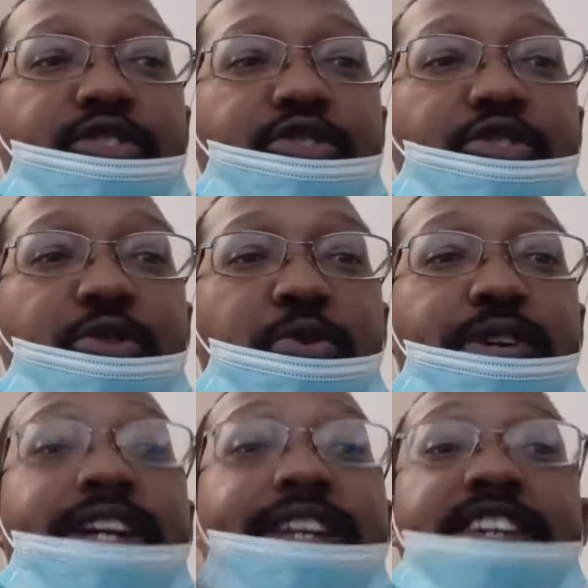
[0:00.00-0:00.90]
to
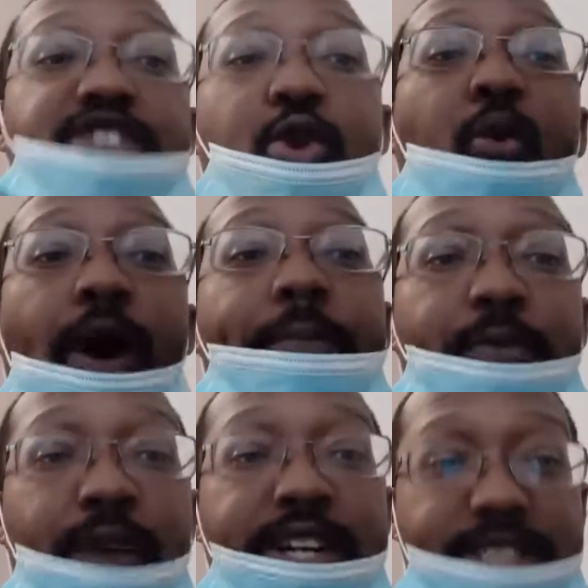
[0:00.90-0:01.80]
get his
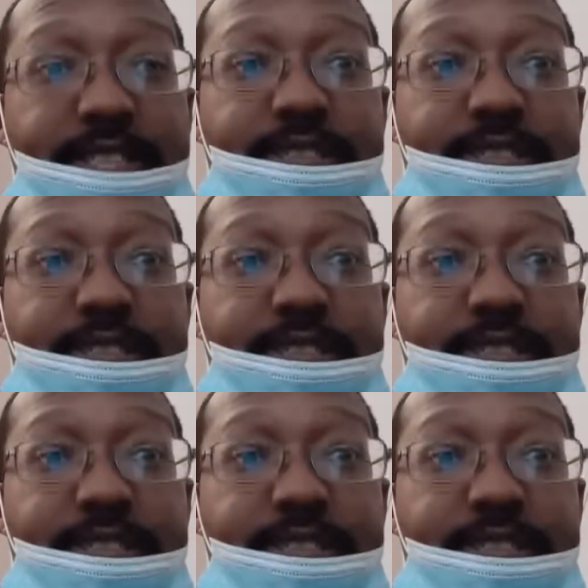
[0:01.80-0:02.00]
cooperation.